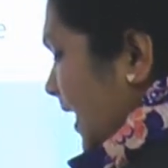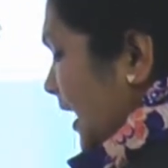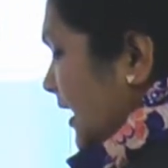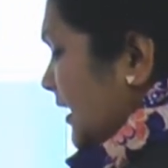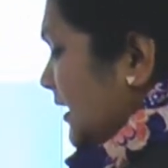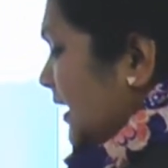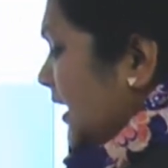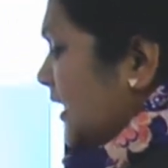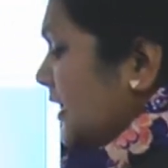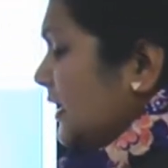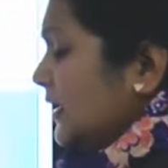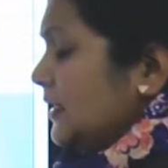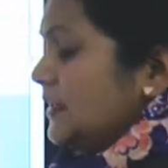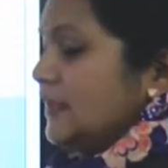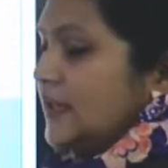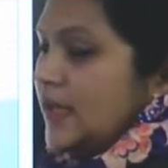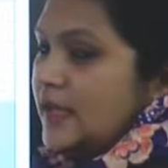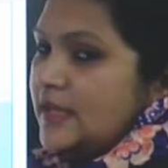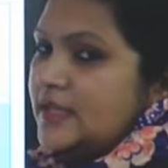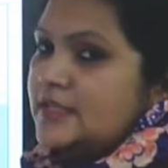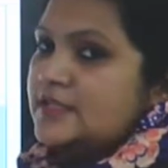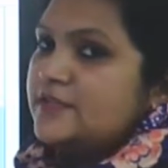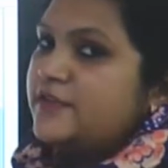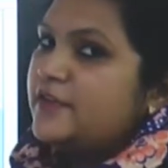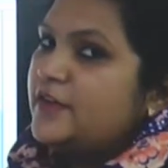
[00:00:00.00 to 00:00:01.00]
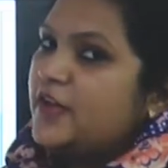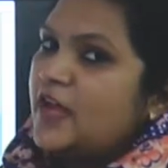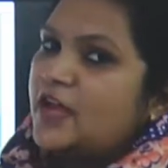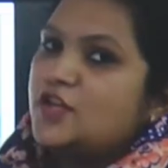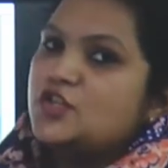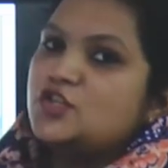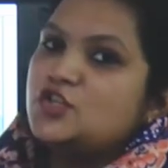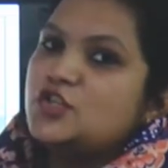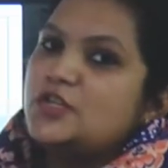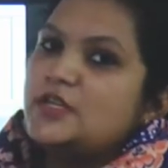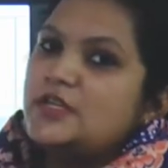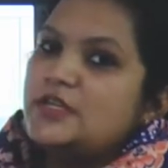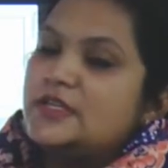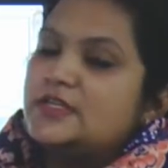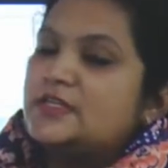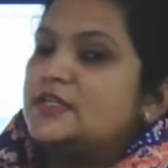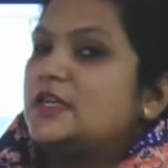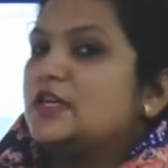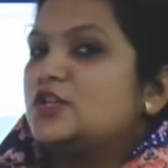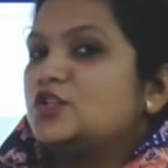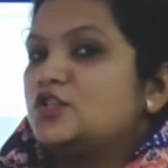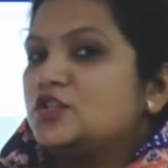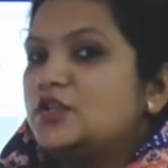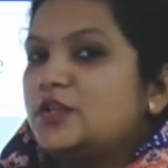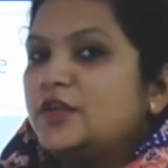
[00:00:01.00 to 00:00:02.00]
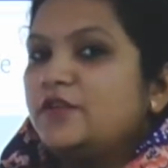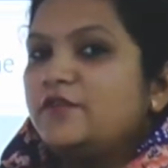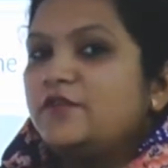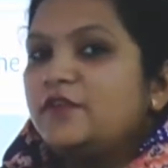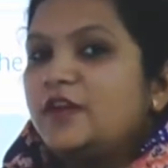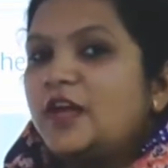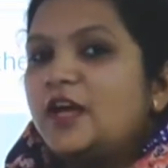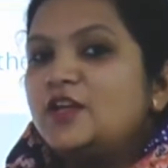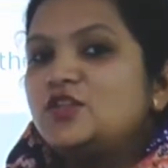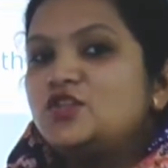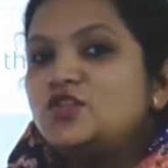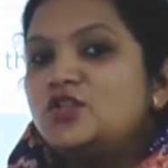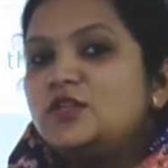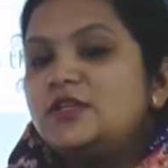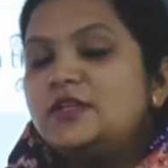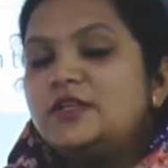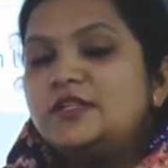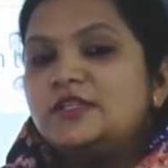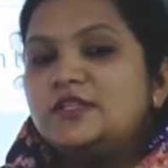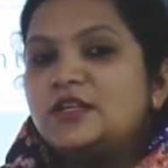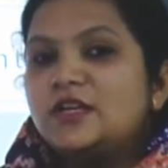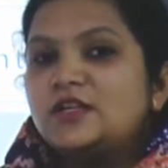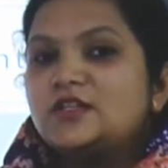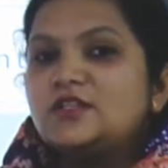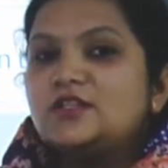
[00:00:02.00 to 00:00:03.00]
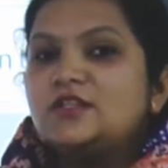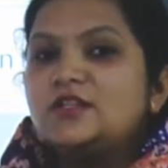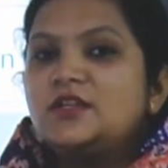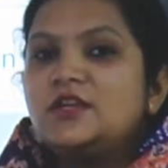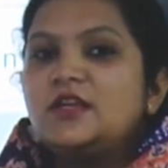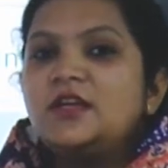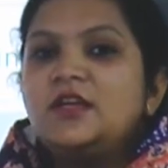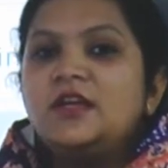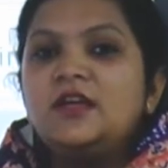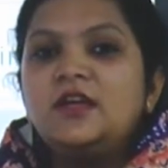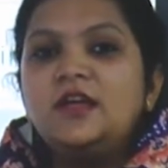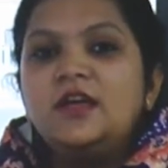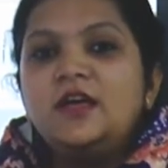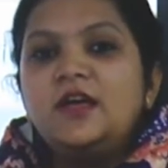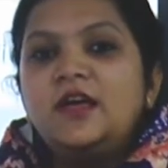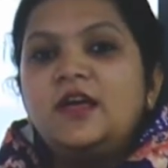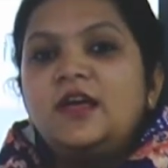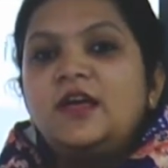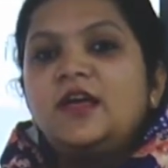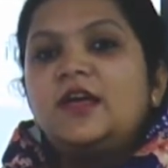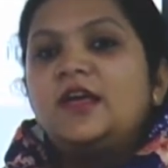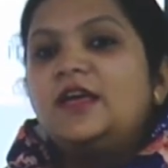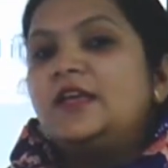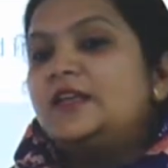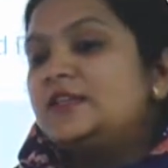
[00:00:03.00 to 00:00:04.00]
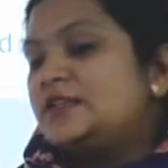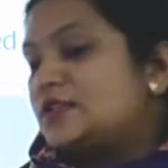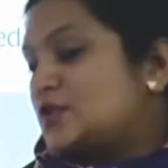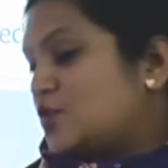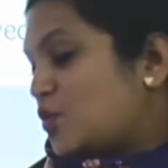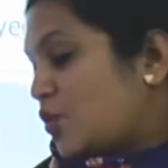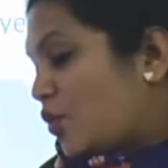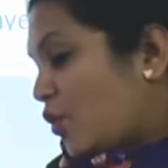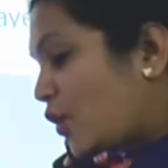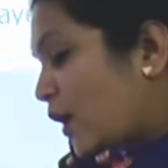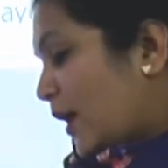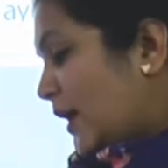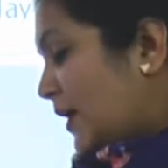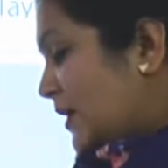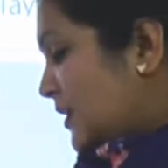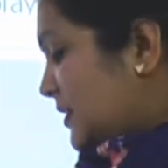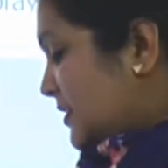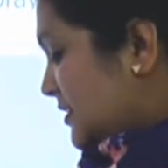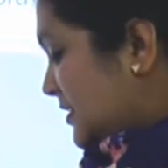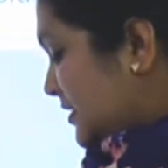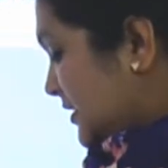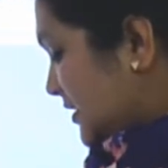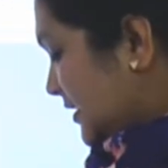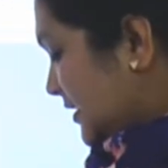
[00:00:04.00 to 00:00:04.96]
That then is financial restructuring. Financial restructuring is quite